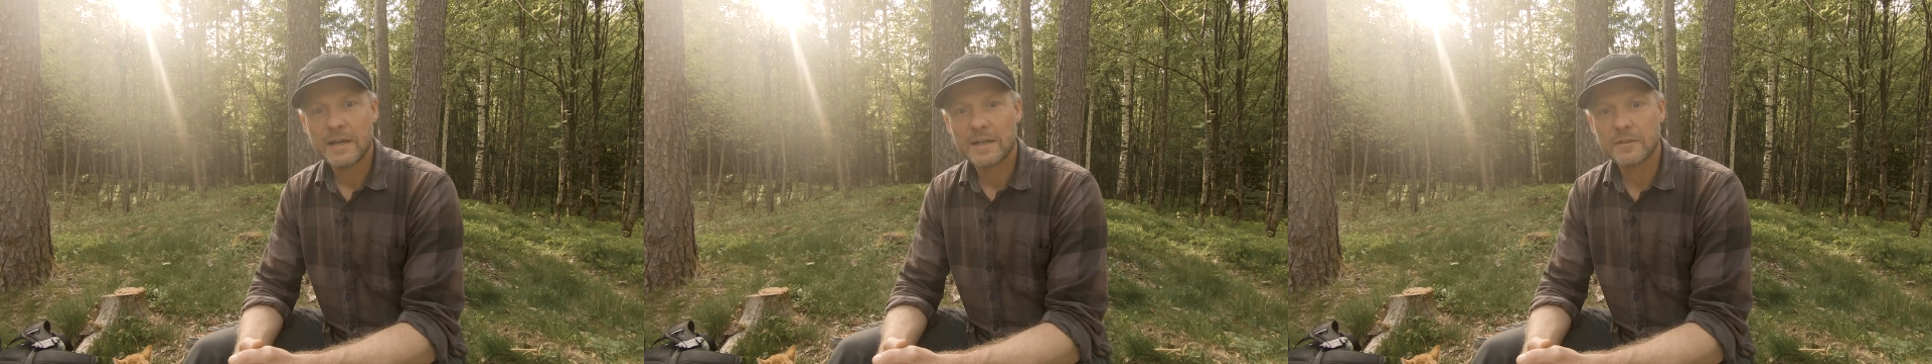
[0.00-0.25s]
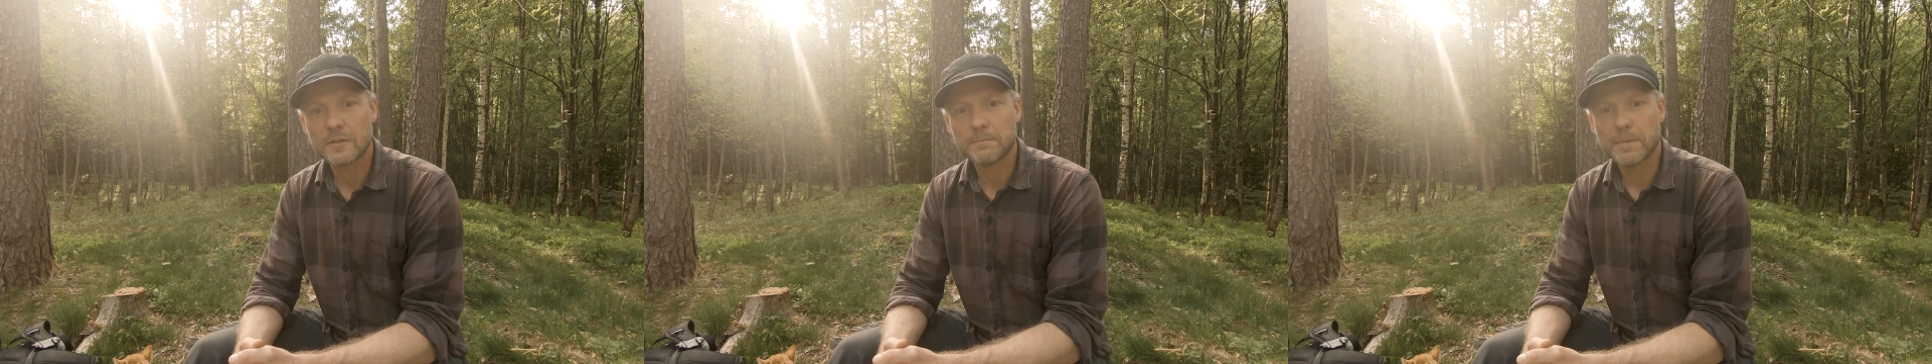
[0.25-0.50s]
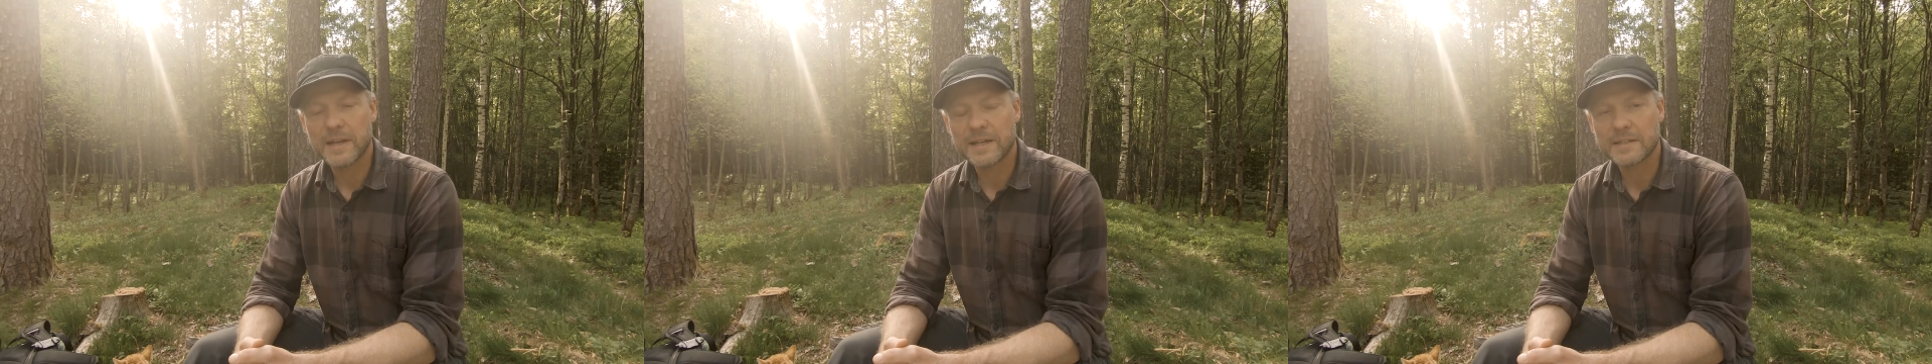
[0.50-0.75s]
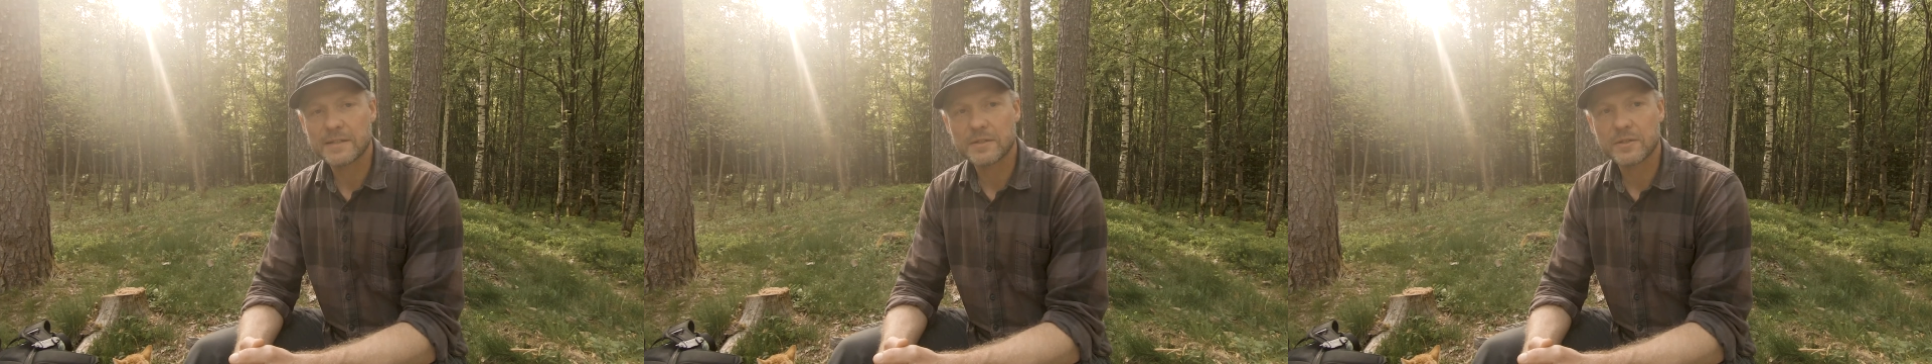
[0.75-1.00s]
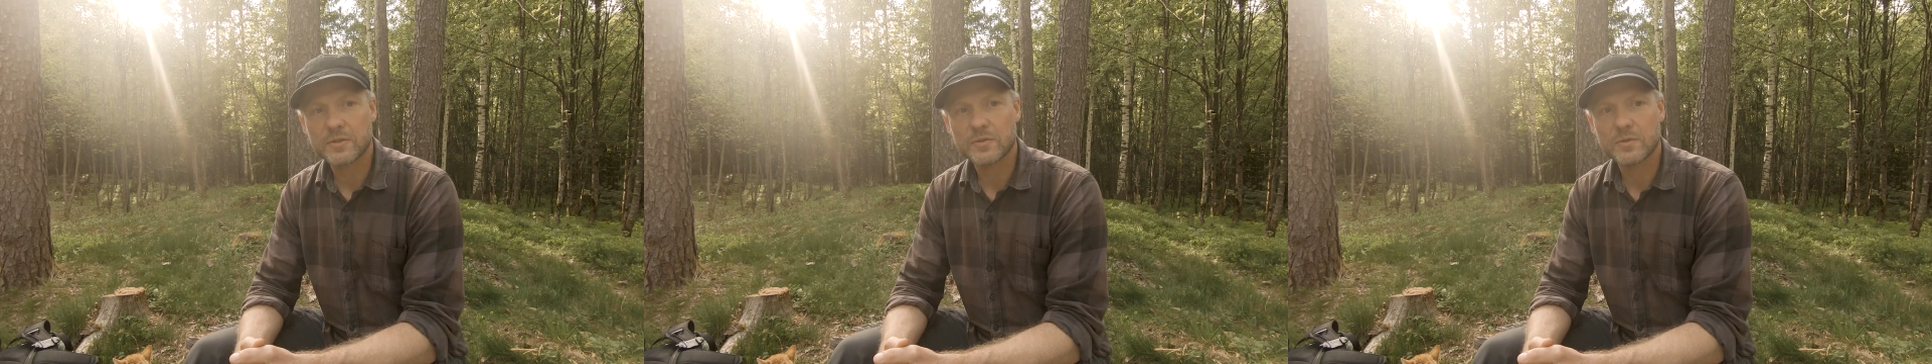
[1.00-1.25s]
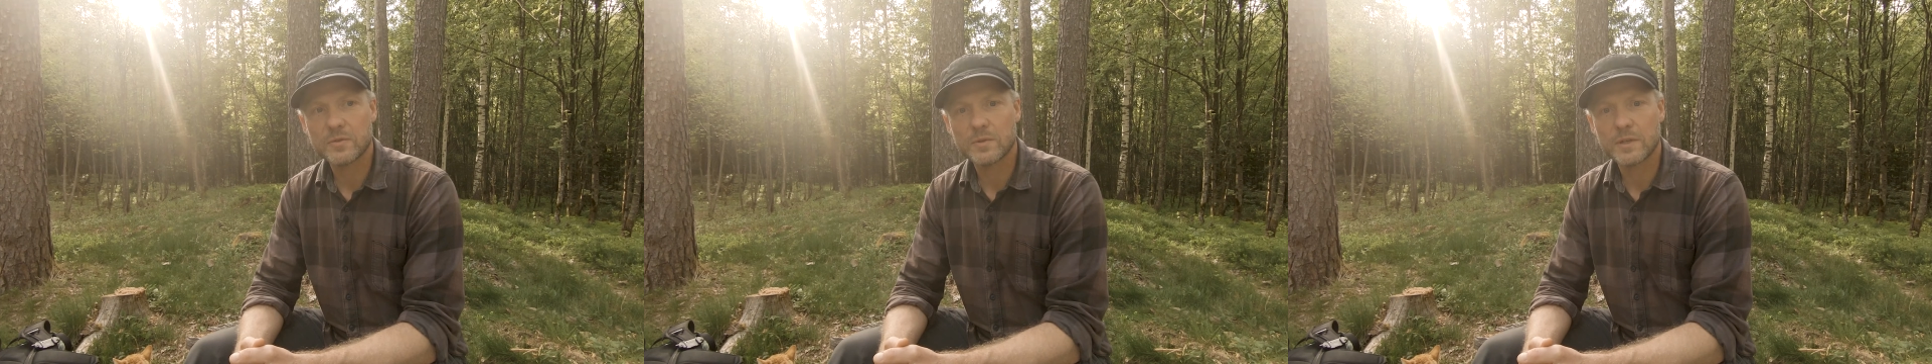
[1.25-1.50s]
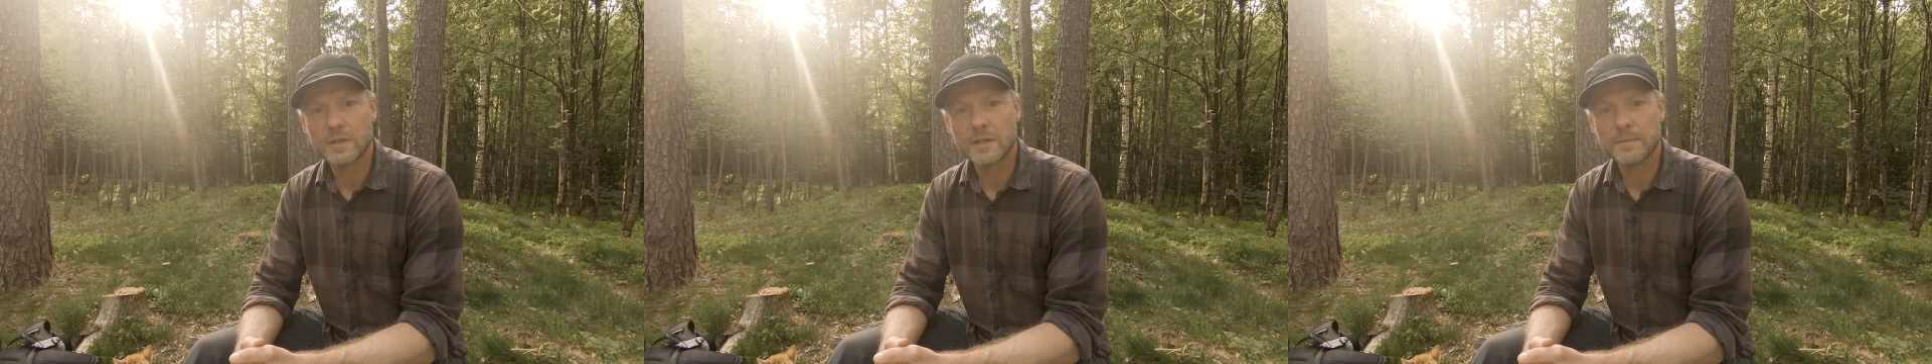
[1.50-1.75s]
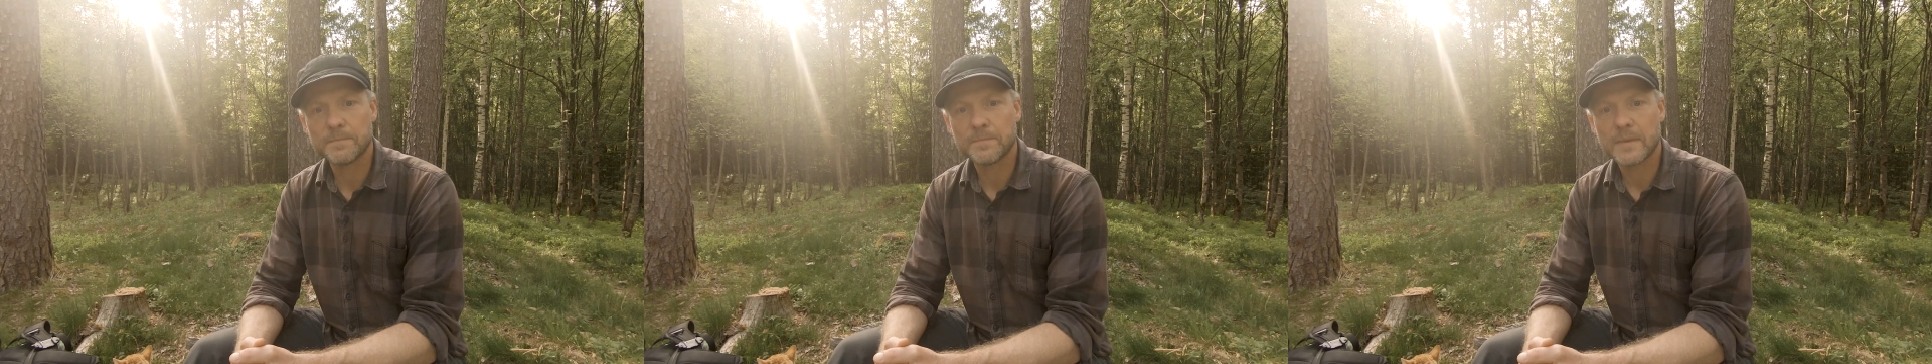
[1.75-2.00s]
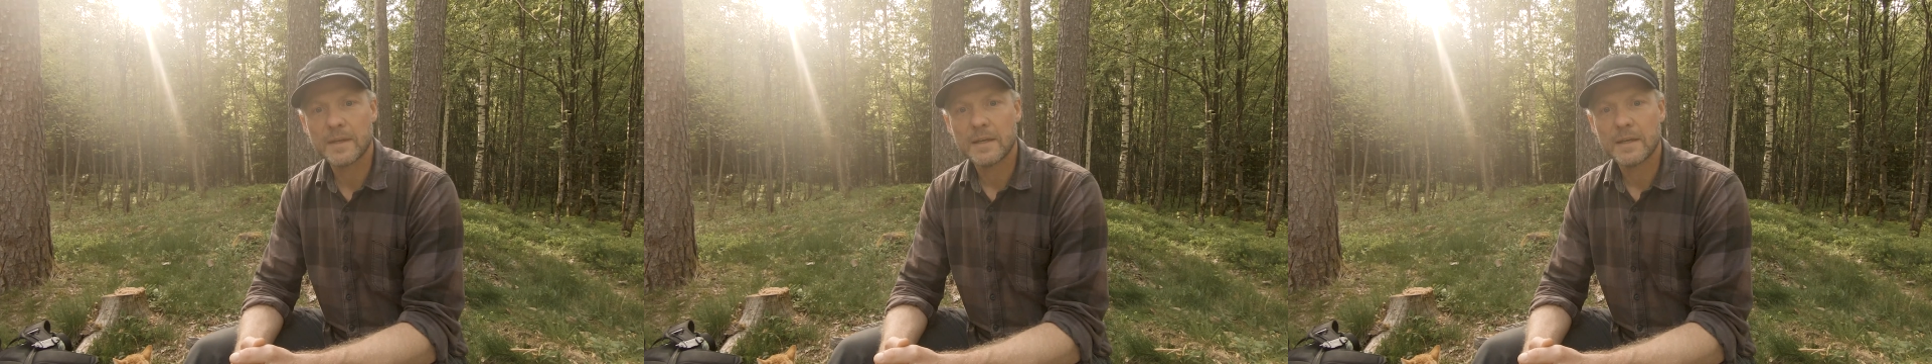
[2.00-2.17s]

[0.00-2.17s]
and a good place to